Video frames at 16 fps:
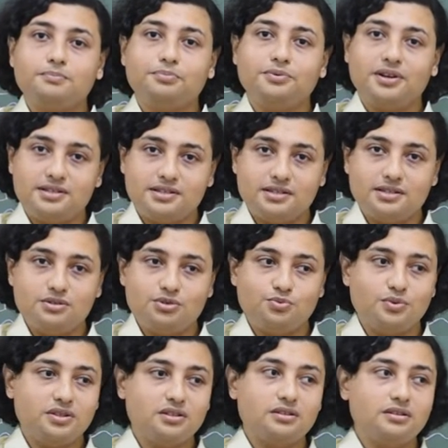present
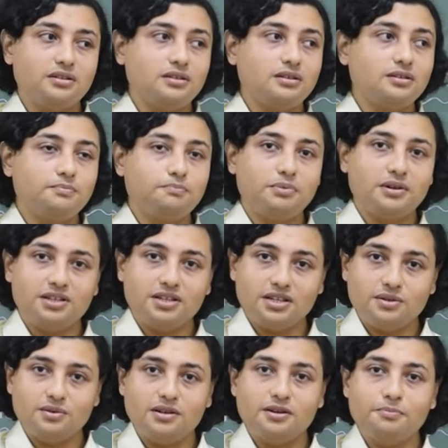within a
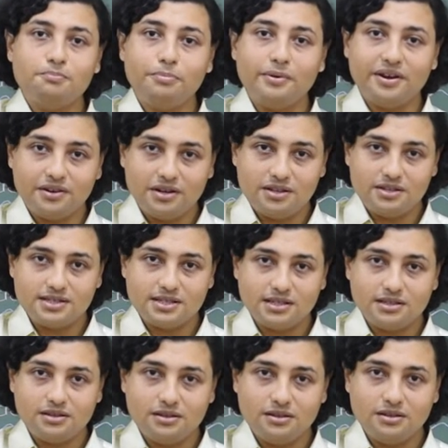particular parent
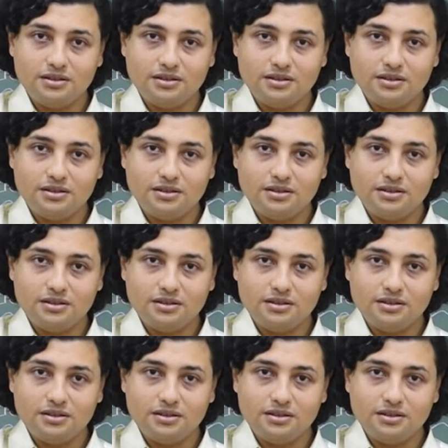cell